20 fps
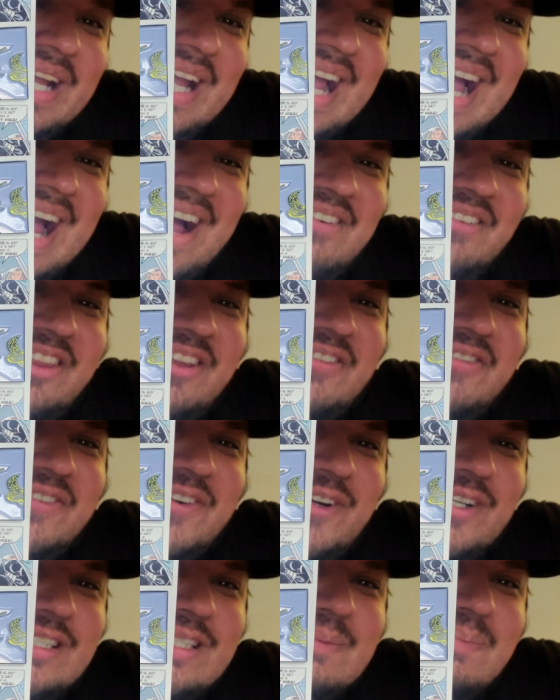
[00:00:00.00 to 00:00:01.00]
we have the
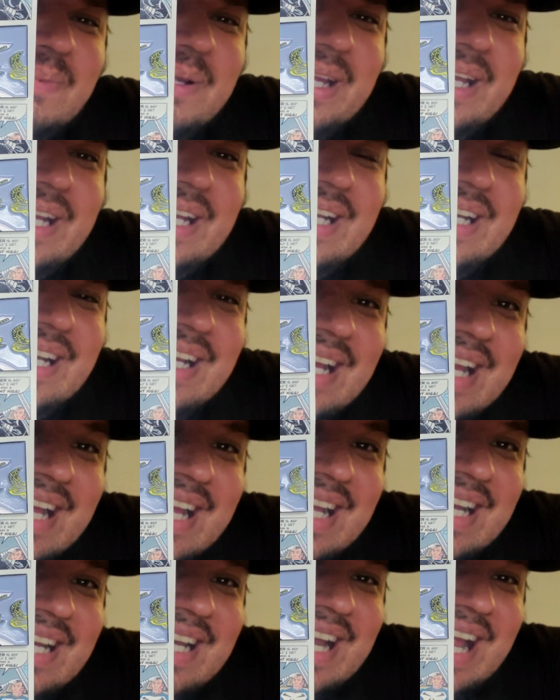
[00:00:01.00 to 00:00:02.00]
first pin.
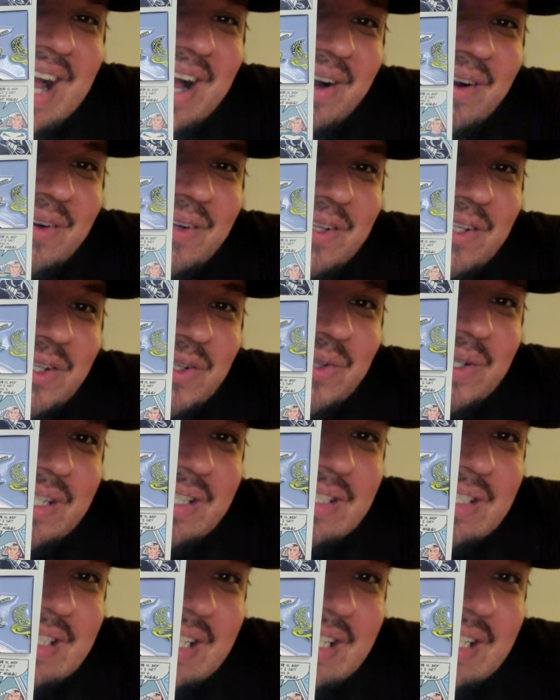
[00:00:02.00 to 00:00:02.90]
Now, you can